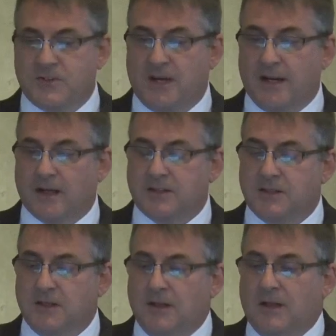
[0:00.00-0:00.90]

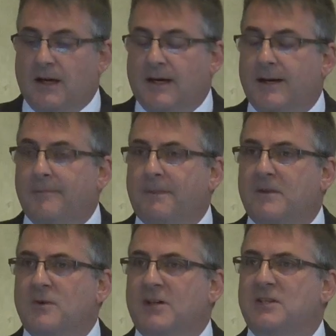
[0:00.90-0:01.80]
Cenex
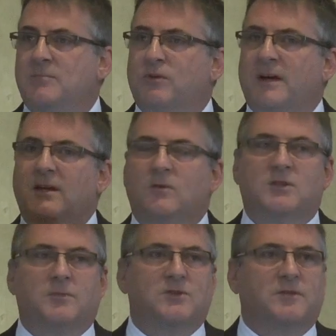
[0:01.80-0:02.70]
to actually bring in
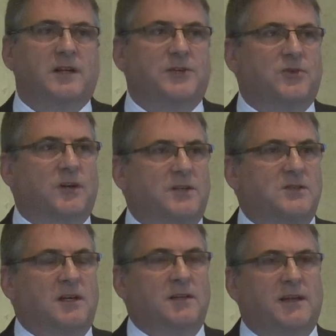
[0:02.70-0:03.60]
automotive electronics
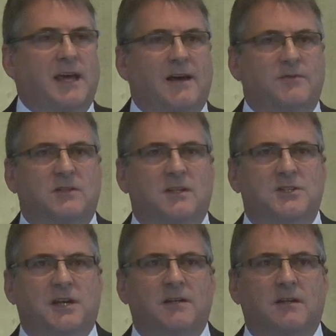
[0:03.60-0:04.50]
and CAV to the
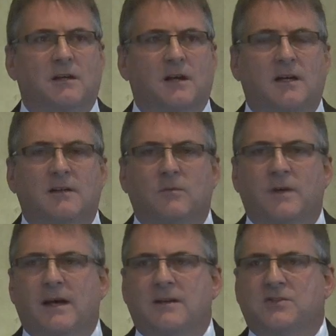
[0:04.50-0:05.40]
agenda. And
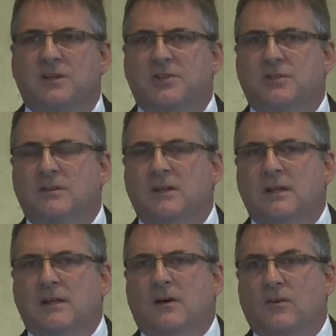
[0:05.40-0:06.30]
we had a session
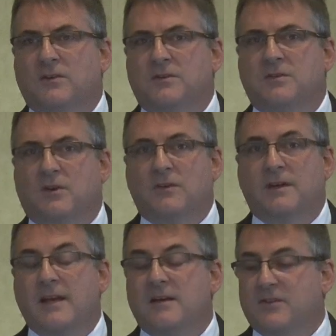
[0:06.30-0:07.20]
on
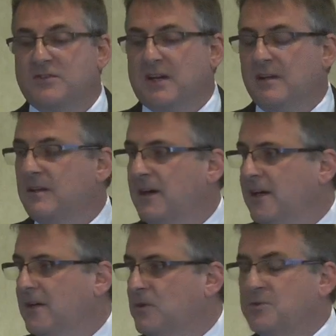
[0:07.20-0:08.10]
the end of the second
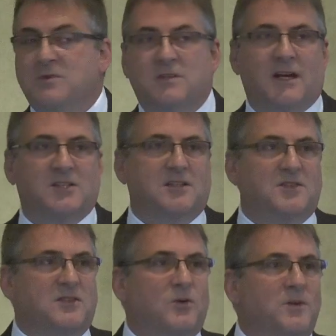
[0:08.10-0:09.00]
day, which was actually
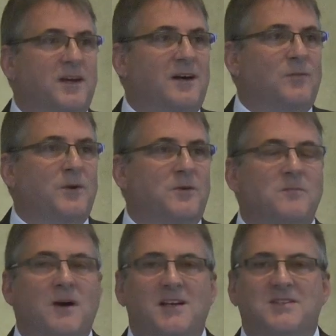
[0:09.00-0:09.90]
sold out. We were
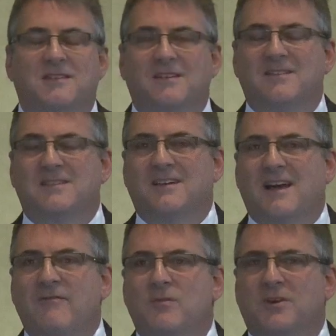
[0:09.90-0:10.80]
amazed that
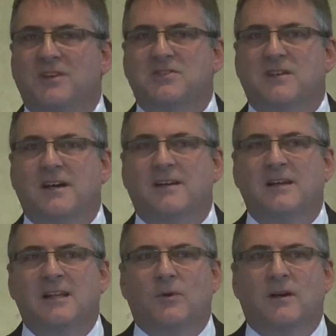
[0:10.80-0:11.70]
everybody had stayed.
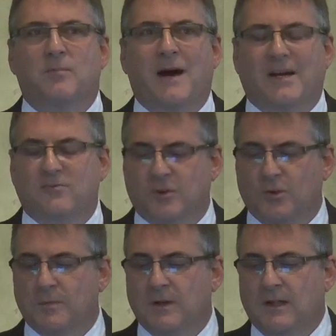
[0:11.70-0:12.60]
We had a packed
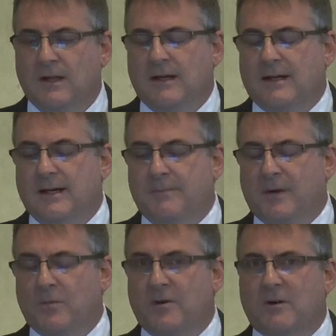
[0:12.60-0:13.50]
room,
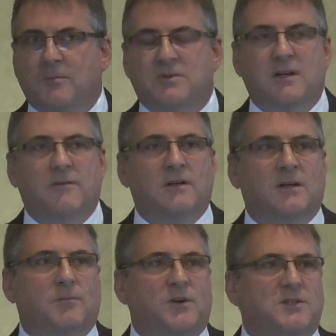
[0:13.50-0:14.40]
and we were able to give
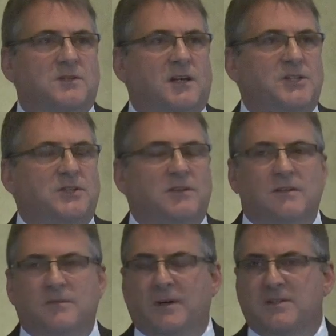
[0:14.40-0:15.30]
a presentation
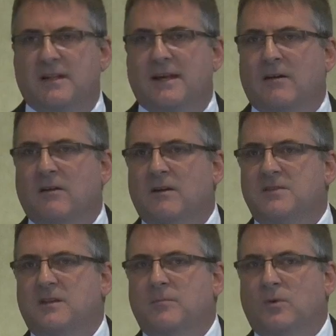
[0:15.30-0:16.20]
that basically
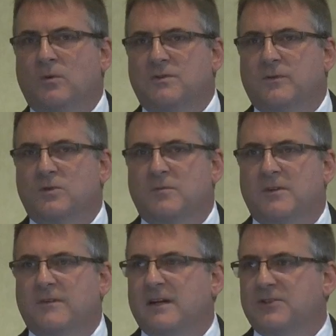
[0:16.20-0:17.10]
outlines the importance of
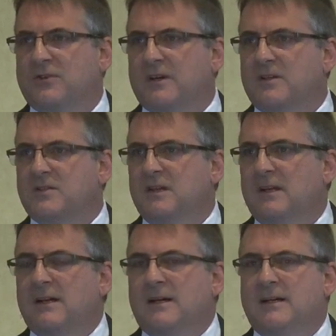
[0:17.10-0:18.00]
automotive electronics
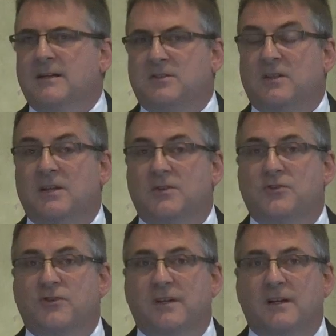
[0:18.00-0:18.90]
to the
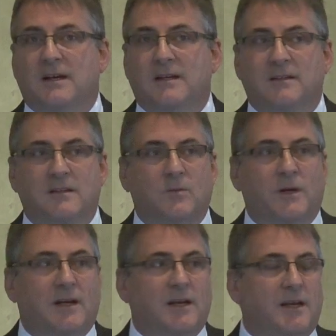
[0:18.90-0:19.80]
industry. And we
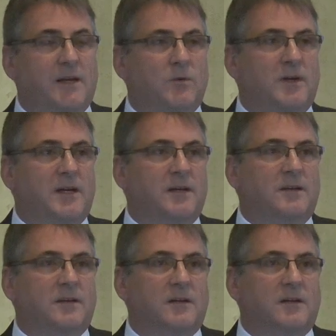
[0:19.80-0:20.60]
clearly were hitting